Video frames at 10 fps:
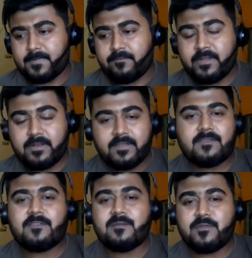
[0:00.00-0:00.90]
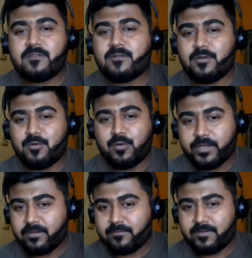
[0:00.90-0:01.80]
well sccm is not
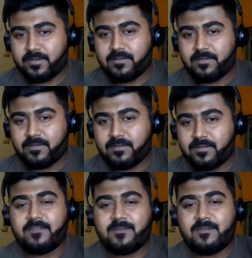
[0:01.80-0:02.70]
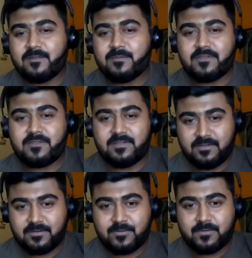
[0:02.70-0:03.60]
going away sccm is
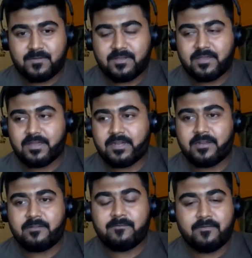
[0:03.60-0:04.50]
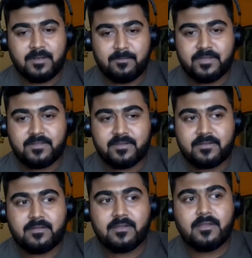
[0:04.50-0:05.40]
here to stay and it will be
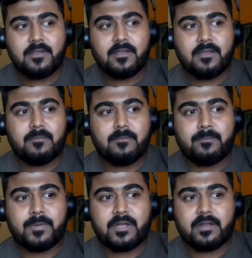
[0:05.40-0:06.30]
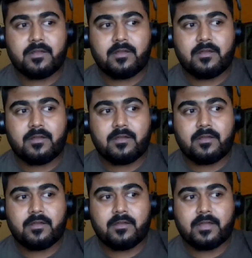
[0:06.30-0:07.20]
there but uh,
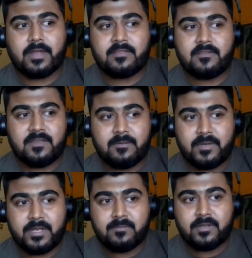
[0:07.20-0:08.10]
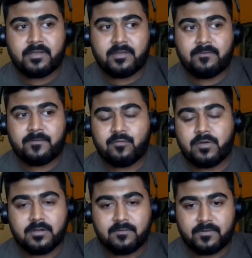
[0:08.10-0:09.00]
at the same time like if you
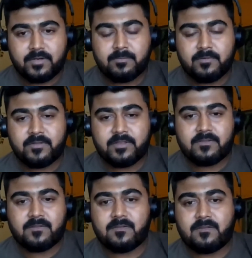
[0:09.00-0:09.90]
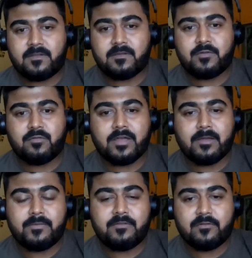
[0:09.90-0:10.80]
are comfortable with SCCM you
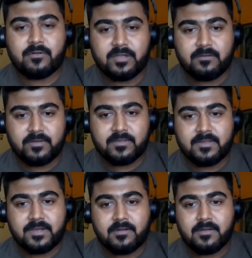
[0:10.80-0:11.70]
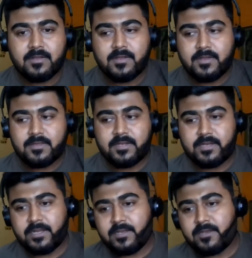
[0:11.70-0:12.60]
have been working with that then
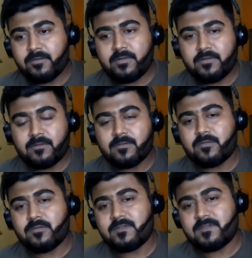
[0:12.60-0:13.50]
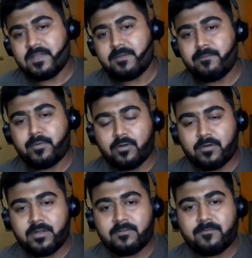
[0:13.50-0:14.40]
Intune is also a same
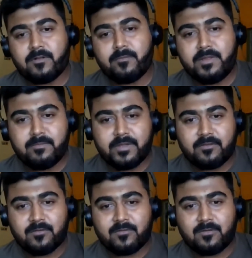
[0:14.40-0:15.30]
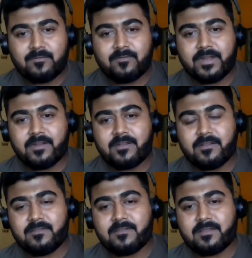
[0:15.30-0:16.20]
product from the Microsoft that
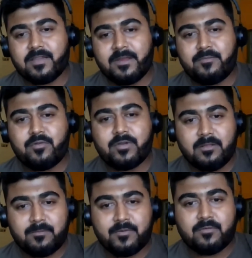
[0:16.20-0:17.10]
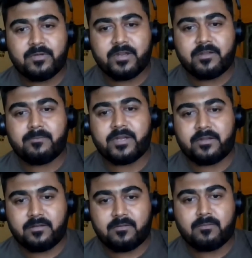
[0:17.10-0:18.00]
is aimed to help you get a
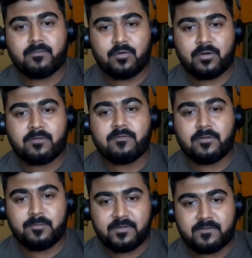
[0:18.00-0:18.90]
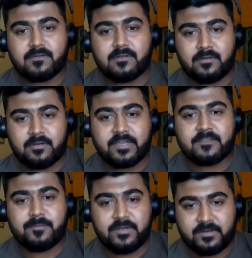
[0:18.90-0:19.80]
better modern workplace uh,
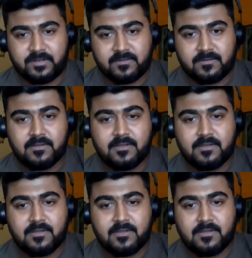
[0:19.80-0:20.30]
experience